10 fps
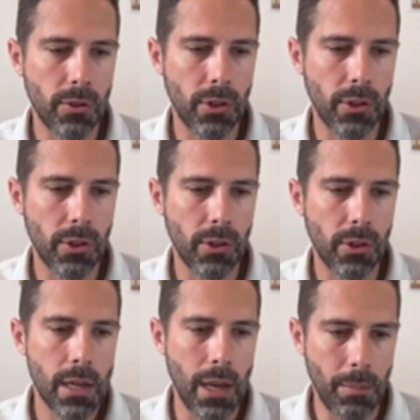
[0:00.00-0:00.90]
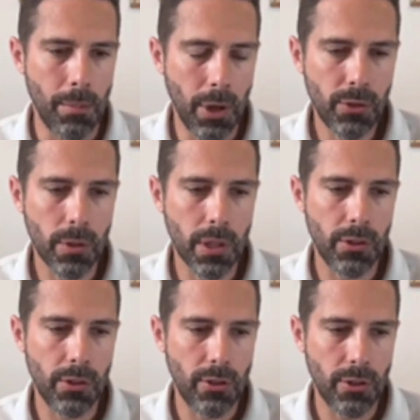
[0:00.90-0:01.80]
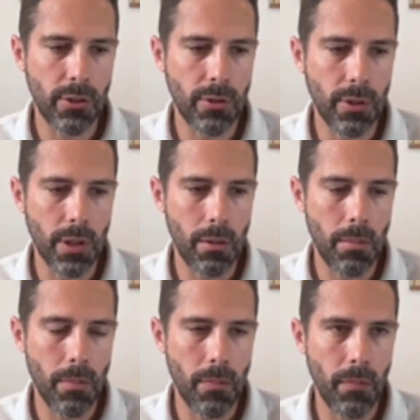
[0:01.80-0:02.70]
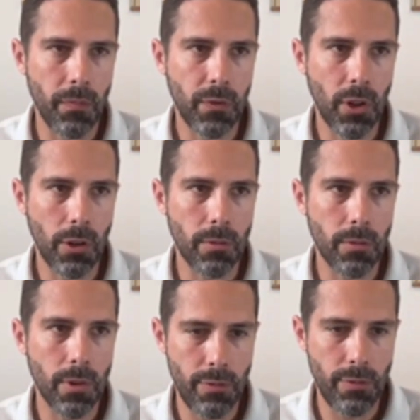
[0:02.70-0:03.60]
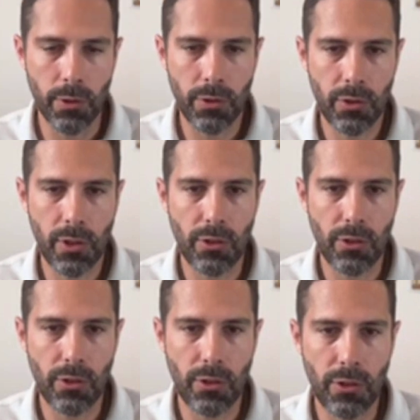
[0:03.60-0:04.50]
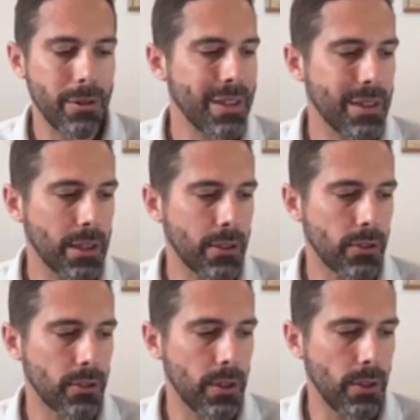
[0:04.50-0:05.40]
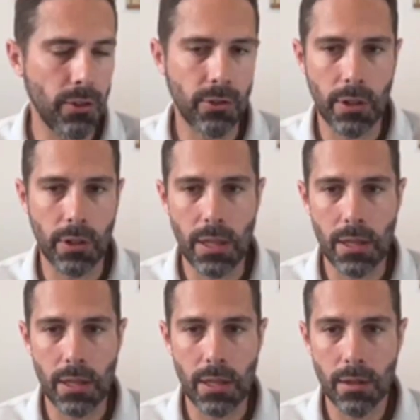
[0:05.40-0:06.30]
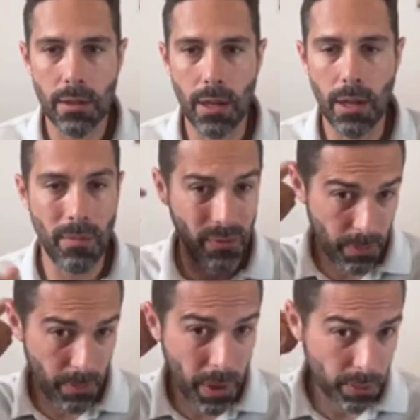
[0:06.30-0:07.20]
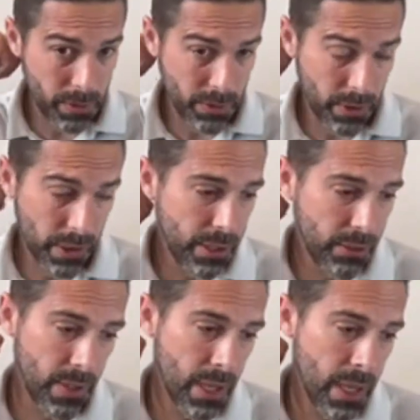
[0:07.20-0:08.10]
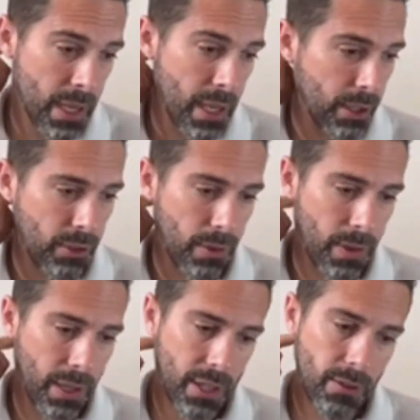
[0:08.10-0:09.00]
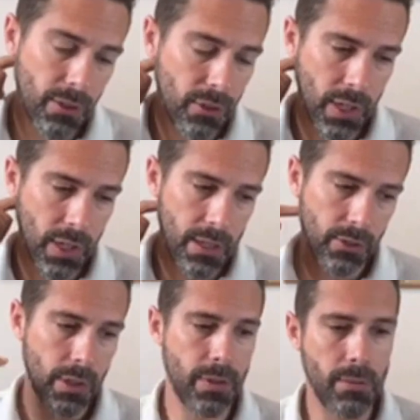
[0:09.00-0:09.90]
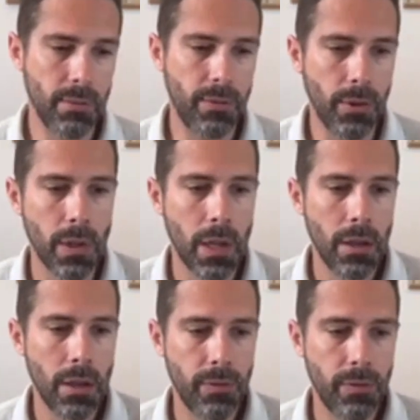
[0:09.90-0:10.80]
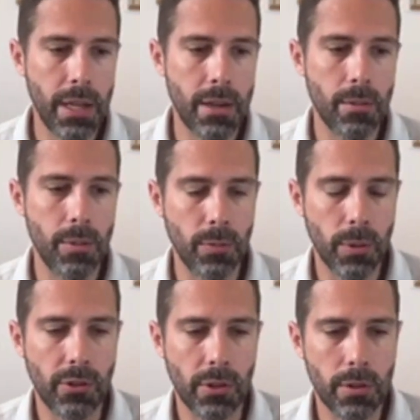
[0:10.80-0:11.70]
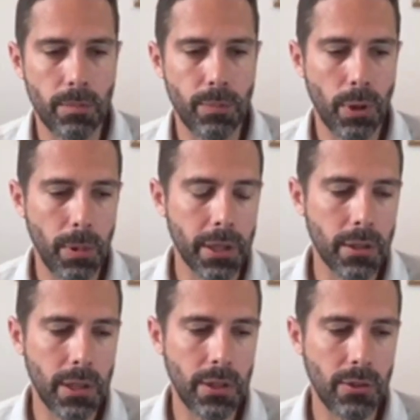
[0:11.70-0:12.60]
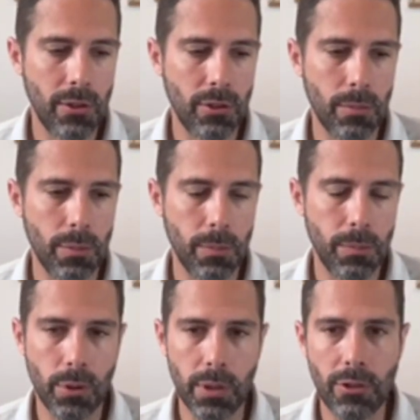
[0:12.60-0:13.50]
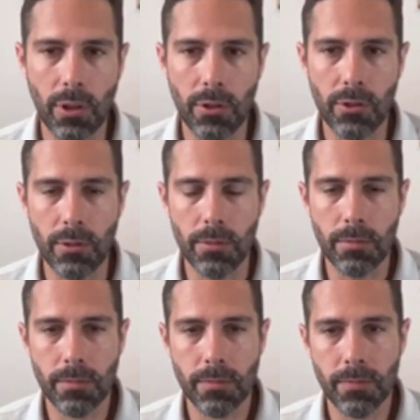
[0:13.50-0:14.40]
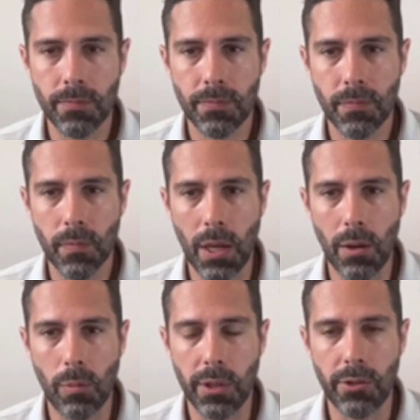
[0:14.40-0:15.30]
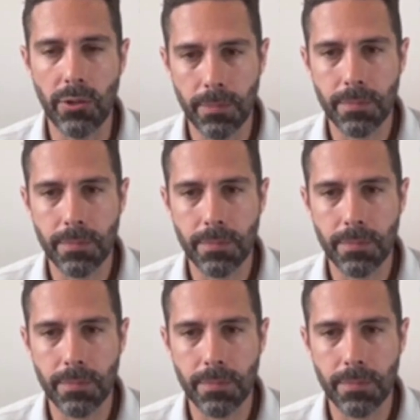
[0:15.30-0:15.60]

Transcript: So, and most organizations don't enforce disciplinary things consistently, from my experience at least. And so I think you're just setting yourself up for failure with what is probably a good intention but poorly chosen words.